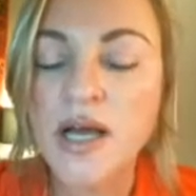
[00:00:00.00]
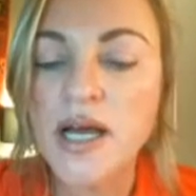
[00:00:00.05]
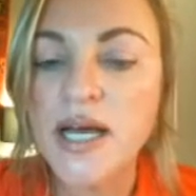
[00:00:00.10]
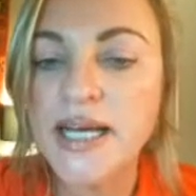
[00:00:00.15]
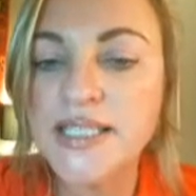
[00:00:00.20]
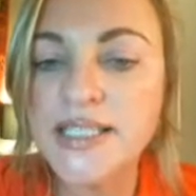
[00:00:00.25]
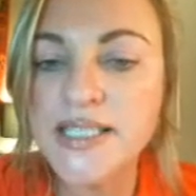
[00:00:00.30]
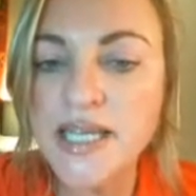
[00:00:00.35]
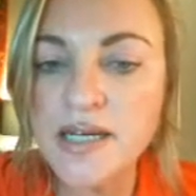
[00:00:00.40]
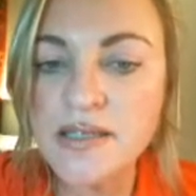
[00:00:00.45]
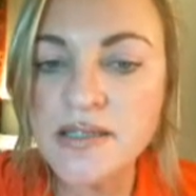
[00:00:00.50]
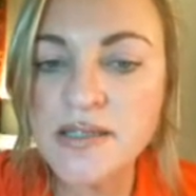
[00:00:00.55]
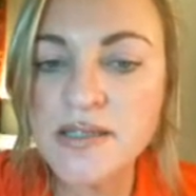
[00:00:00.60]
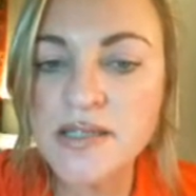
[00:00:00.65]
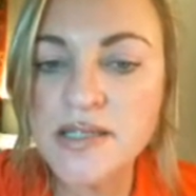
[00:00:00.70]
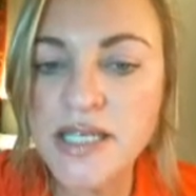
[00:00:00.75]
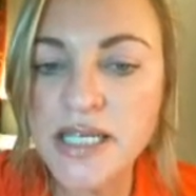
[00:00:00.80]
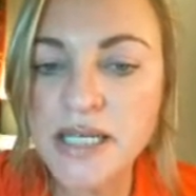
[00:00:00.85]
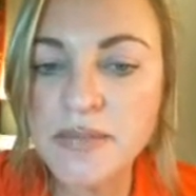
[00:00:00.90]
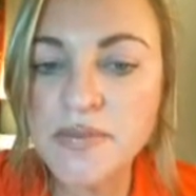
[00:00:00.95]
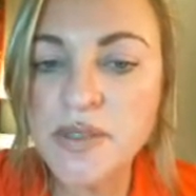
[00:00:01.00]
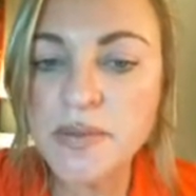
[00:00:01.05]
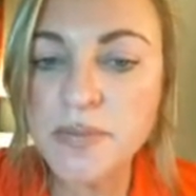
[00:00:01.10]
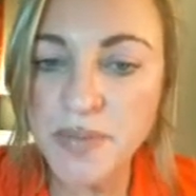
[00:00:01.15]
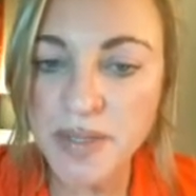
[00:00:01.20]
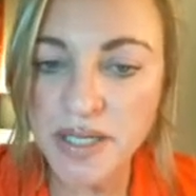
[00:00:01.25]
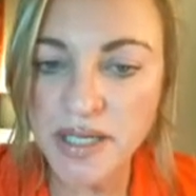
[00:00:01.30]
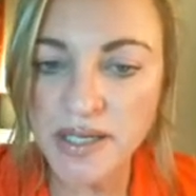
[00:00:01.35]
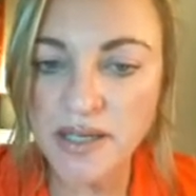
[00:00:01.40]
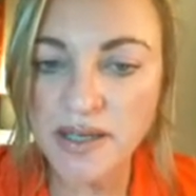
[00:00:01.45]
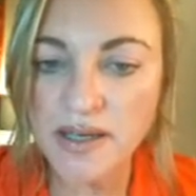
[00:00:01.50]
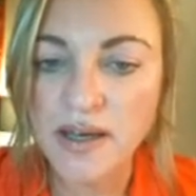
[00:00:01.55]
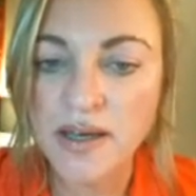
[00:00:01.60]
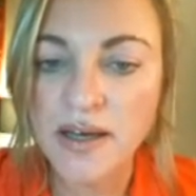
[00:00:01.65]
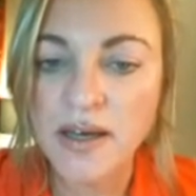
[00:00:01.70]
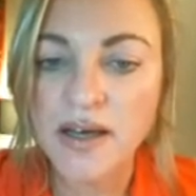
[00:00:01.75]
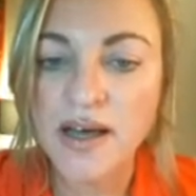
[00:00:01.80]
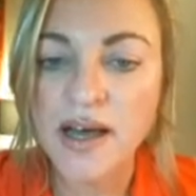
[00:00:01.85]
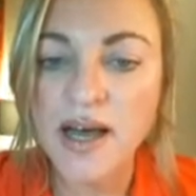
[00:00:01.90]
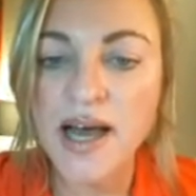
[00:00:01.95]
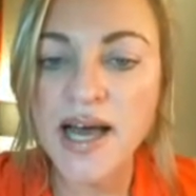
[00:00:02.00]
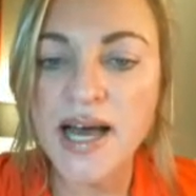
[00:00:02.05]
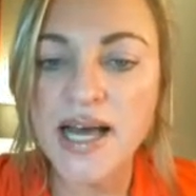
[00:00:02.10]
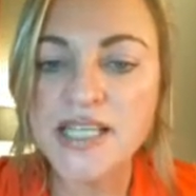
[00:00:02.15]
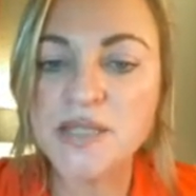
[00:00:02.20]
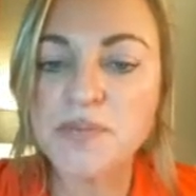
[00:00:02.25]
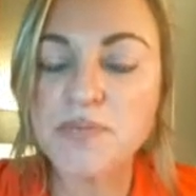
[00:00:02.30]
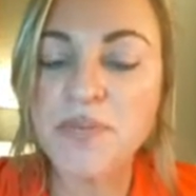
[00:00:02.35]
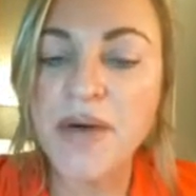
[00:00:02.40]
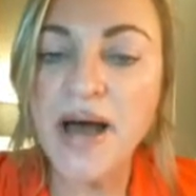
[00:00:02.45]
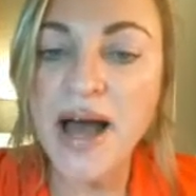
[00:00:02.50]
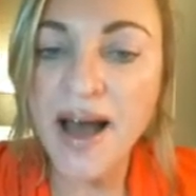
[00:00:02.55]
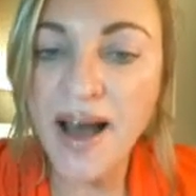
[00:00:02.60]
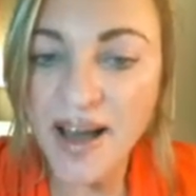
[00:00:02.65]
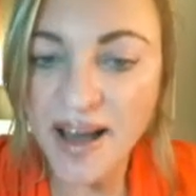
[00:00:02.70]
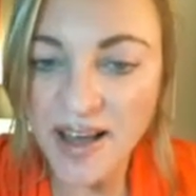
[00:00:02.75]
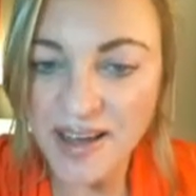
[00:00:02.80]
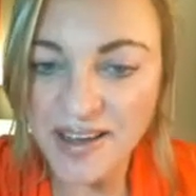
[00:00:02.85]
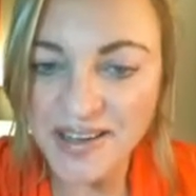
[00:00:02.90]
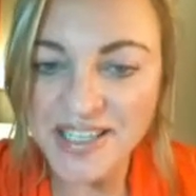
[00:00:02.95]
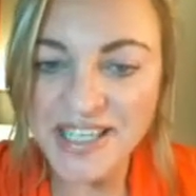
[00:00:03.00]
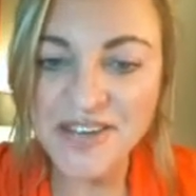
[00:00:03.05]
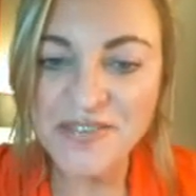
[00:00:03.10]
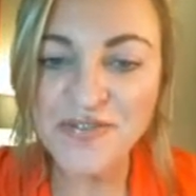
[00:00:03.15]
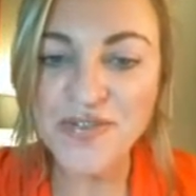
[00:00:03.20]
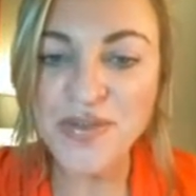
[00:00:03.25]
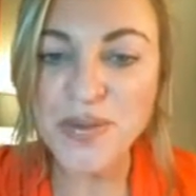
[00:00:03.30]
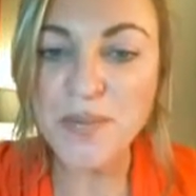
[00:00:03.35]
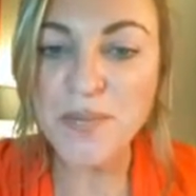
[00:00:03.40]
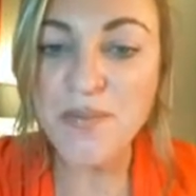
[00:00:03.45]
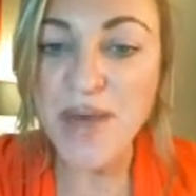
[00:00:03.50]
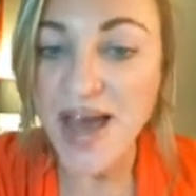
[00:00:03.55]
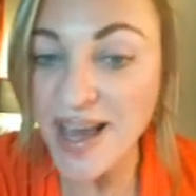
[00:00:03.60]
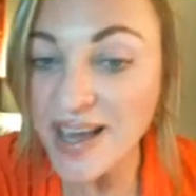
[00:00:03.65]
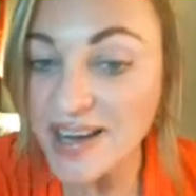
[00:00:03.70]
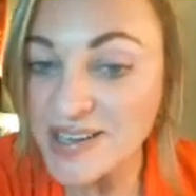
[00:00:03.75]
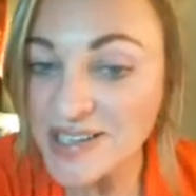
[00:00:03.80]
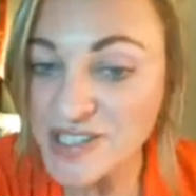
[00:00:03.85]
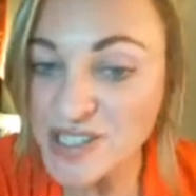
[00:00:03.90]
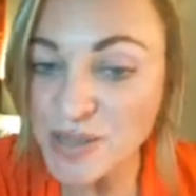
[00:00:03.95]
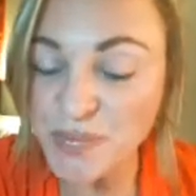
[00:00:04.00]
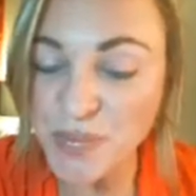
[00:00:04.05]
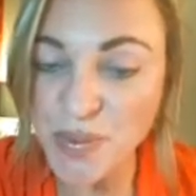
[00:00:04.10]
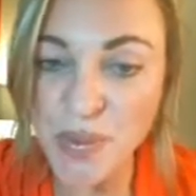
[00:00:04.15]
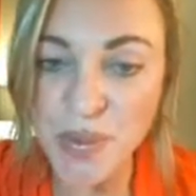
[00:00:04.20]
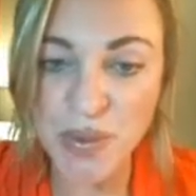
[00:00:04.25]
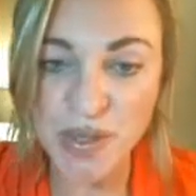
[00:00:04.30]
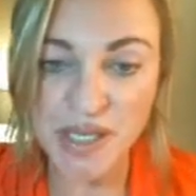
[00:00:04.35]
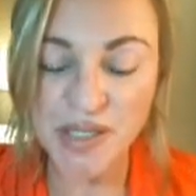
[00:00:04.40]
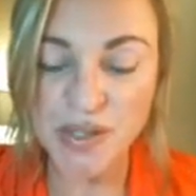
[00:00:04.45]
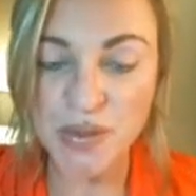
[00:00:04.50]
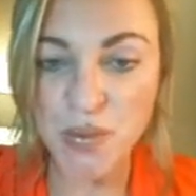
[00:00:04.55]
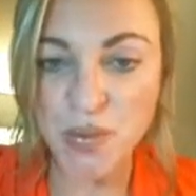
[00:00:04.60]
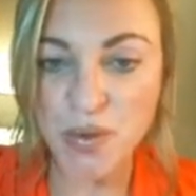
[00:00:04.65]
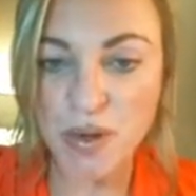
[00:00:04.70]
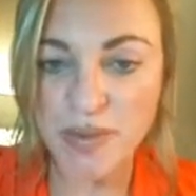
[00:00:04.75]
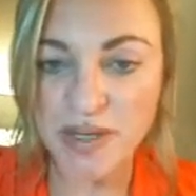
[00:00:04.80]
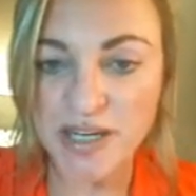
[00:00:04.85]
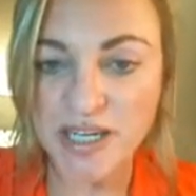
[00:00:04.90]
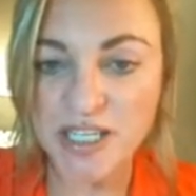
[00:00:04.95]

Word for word: It doesn't seem to be as bad if the man is supporting the woman,